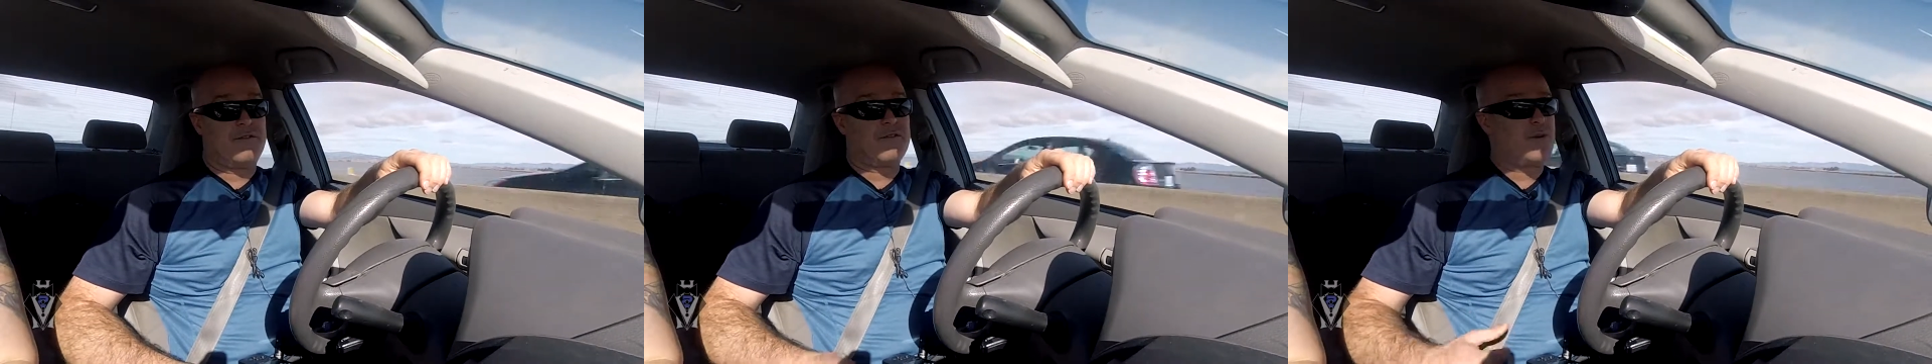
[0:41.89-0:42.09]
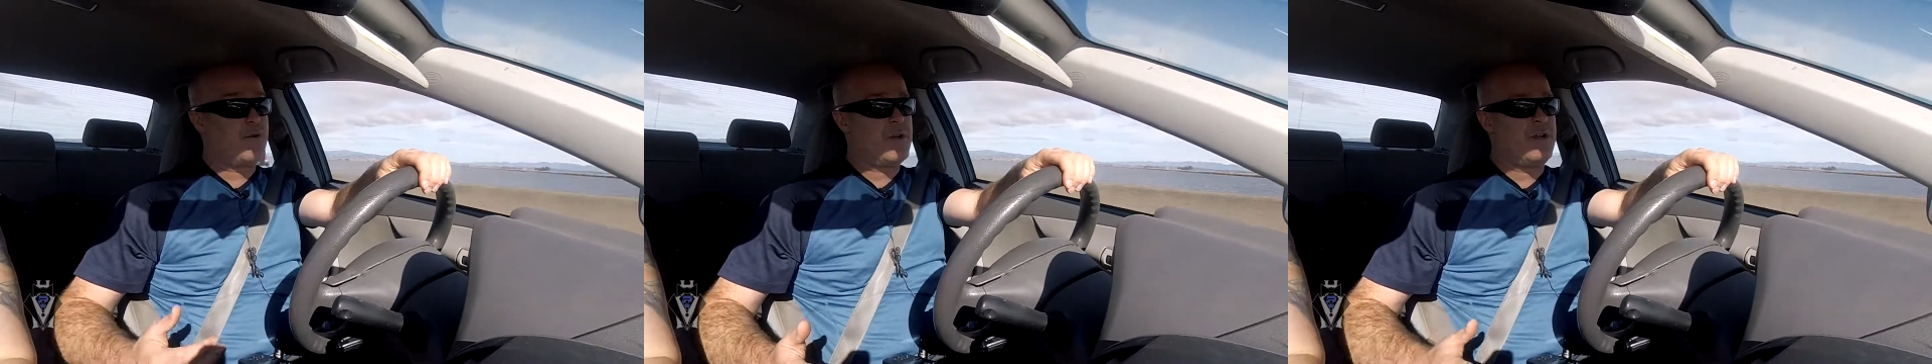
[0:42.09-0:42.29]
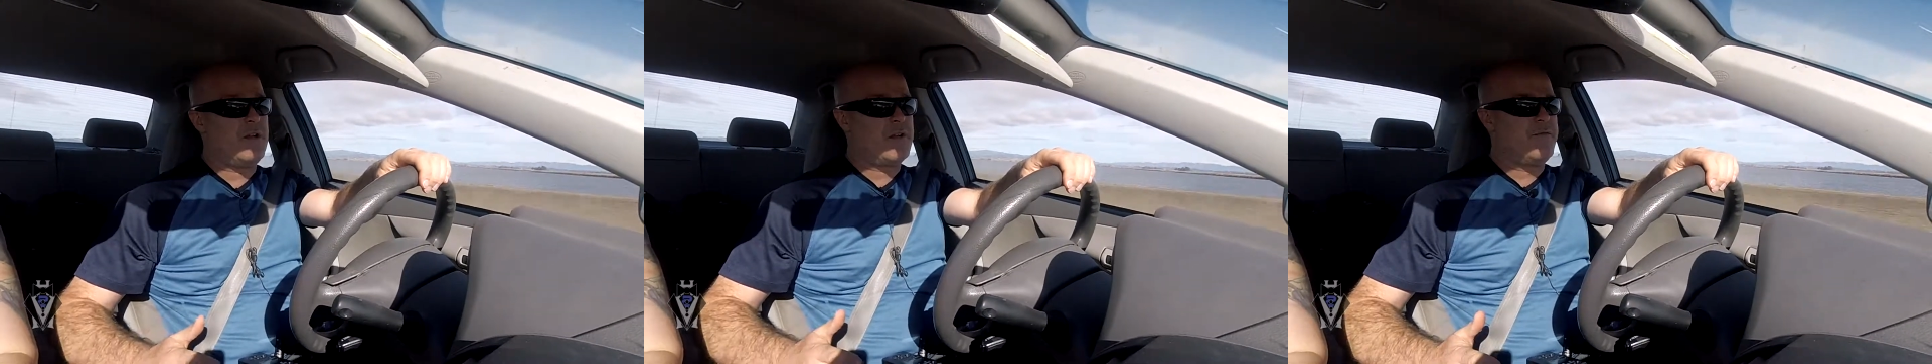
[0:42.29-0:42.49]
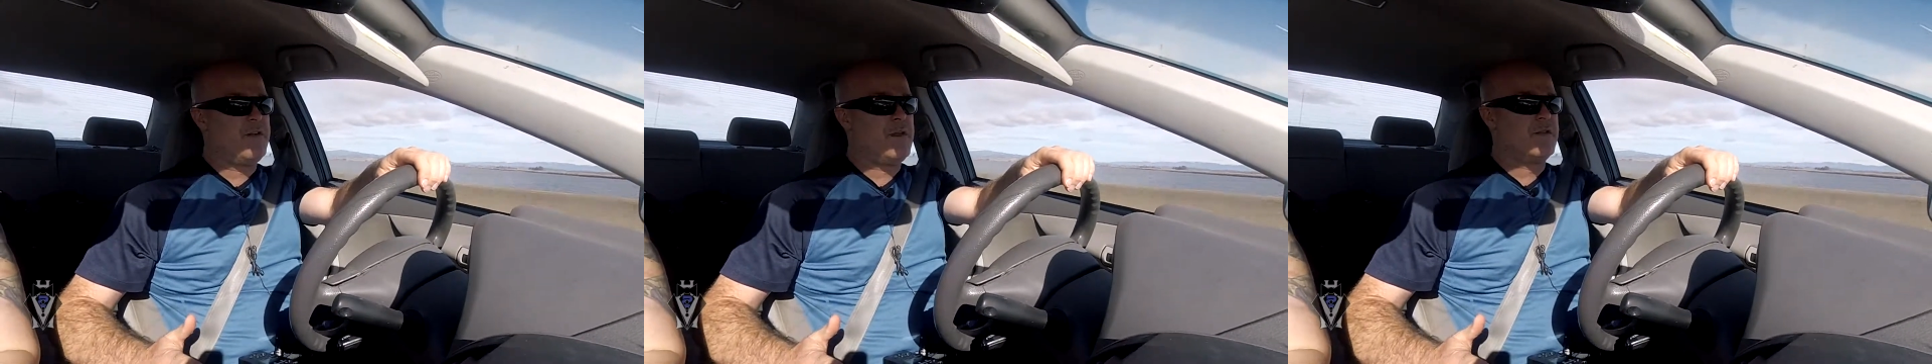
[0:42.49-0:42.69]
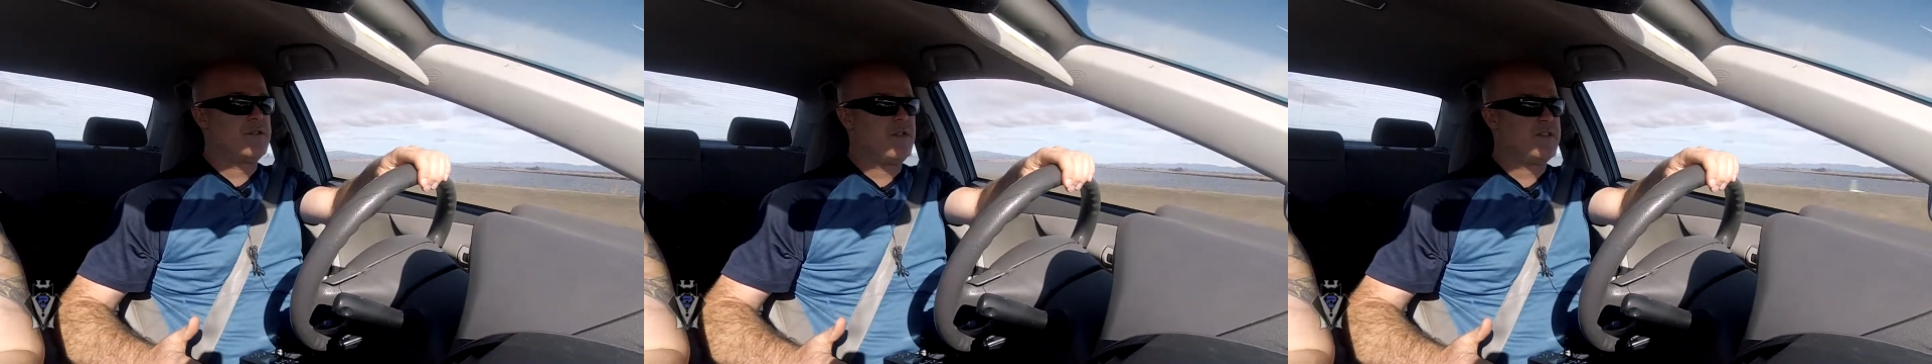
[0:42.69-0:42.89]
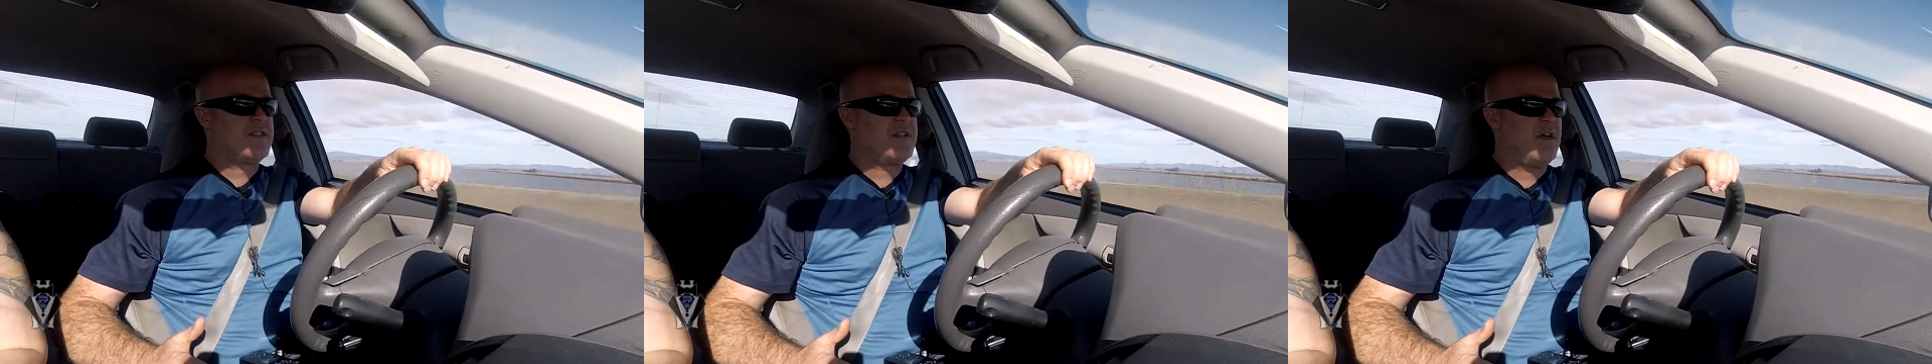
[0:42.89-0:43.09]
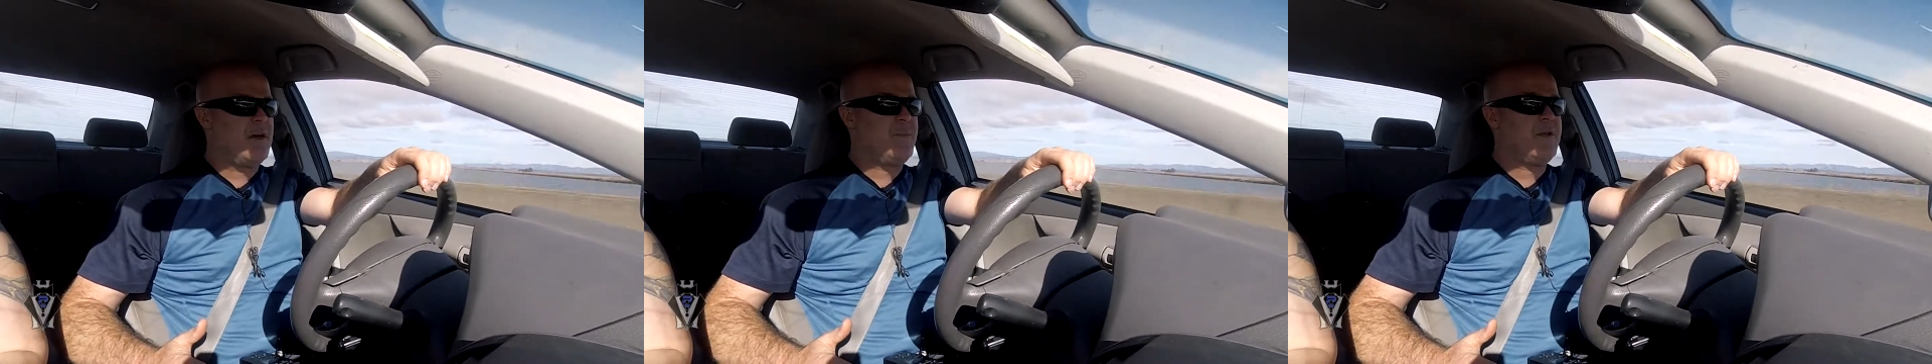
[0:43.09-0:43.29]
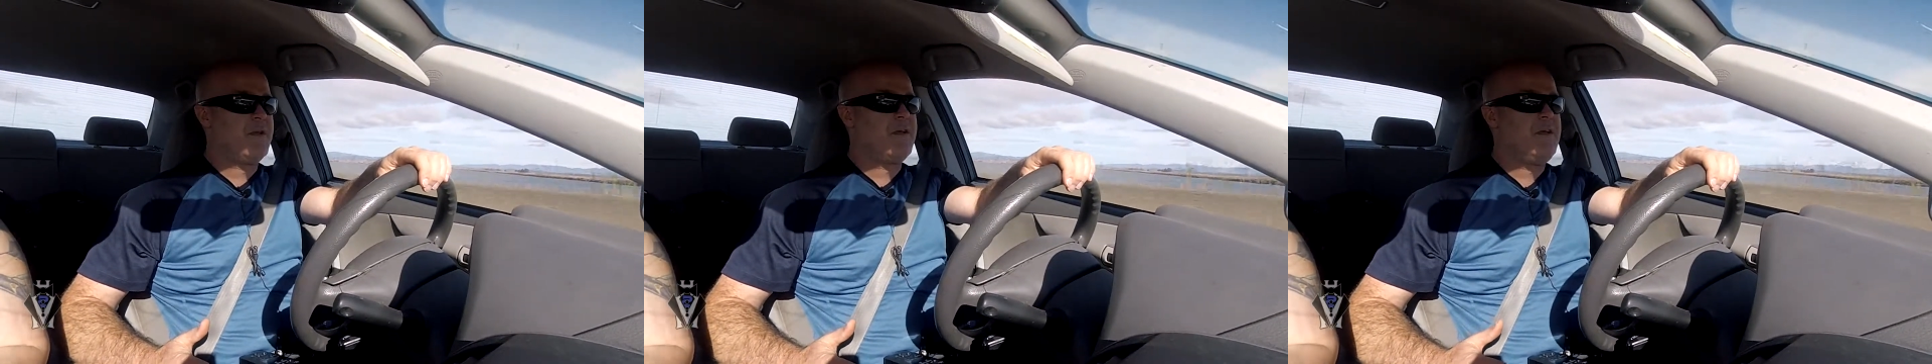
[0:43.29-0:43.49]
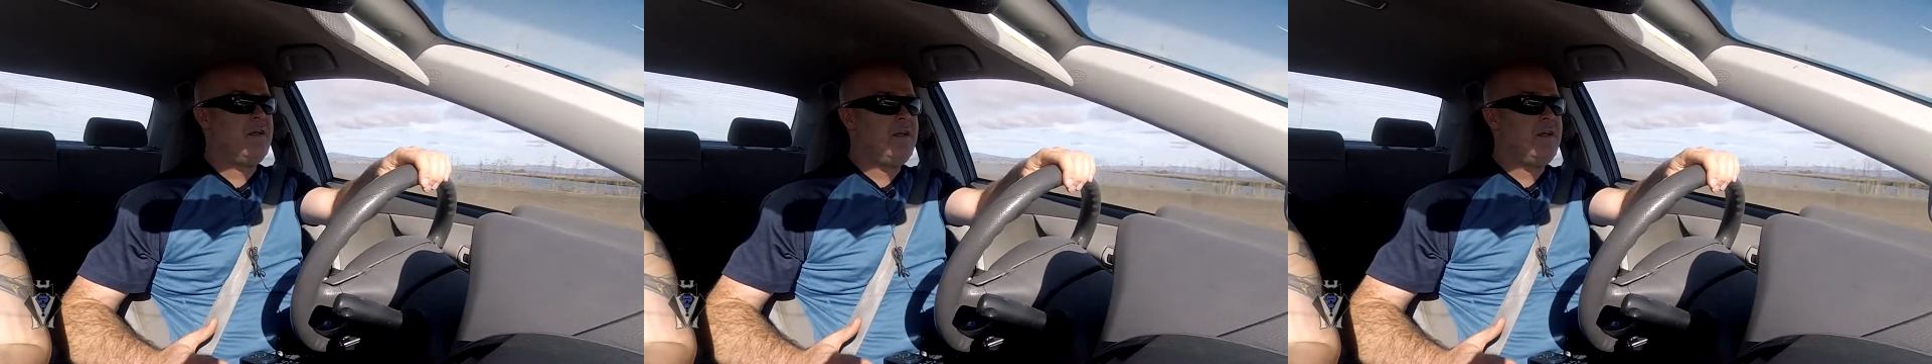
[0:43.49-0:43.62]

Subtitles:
already a lot of videos on this topic.